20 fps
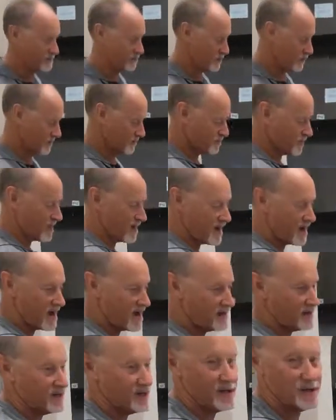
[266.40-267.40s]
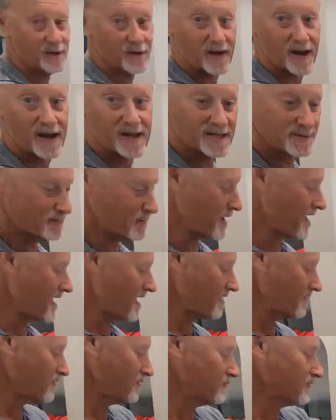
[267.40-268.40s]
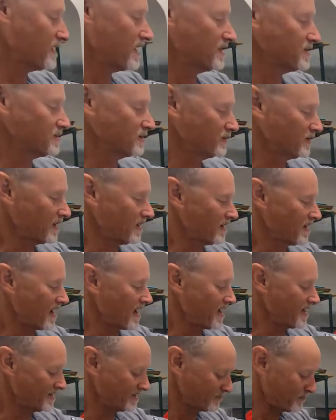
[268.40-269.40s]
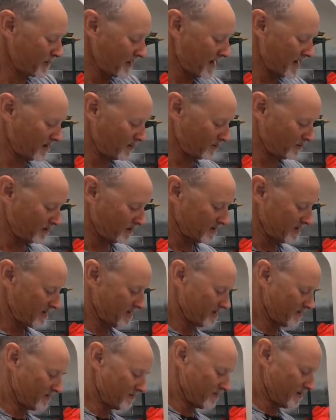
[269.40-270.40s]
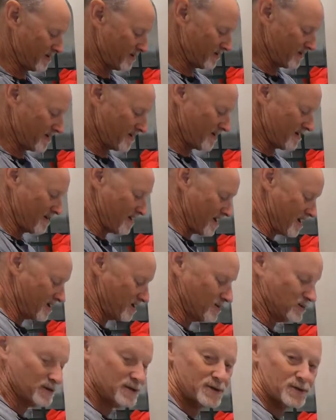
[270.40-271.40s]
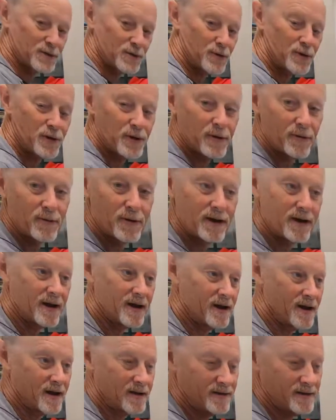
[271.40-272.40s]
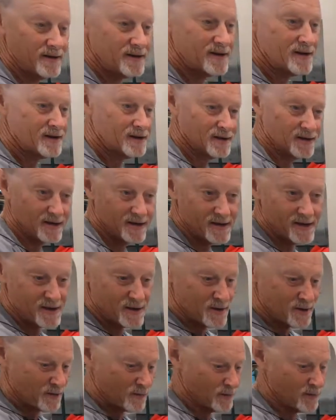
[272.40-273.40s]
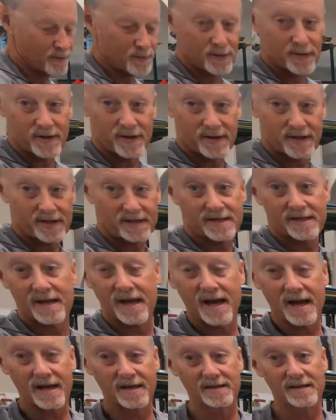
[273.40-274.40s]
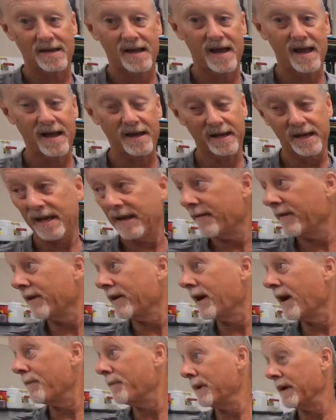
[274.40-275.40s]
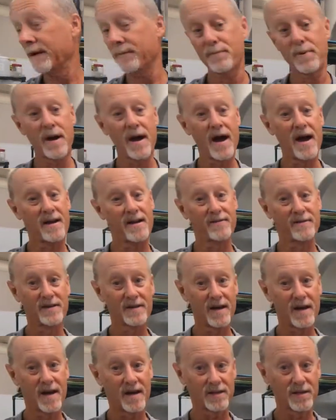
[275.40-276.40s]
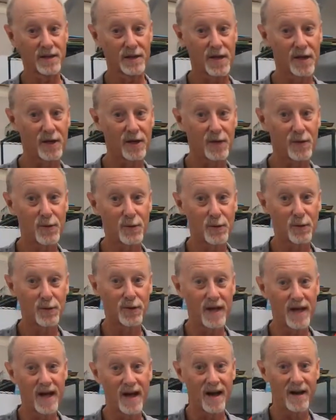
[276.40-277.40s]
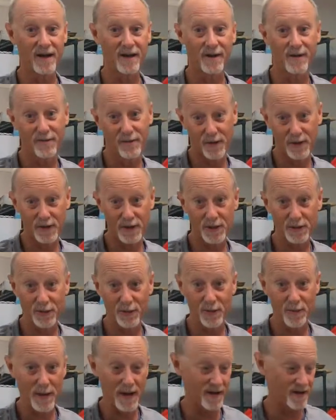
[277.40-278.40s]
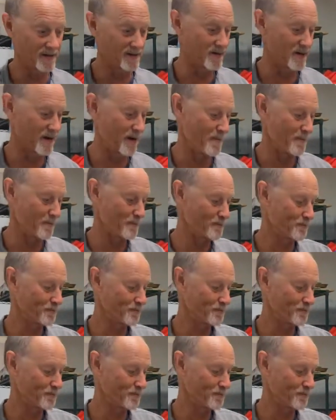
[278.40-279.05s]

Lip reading: big pot in your ice bath, you've got your ice paddle, you take it in there and you stir it around with one of these guys, and even a big pot of sauce is going to cool down in a very short amount of time.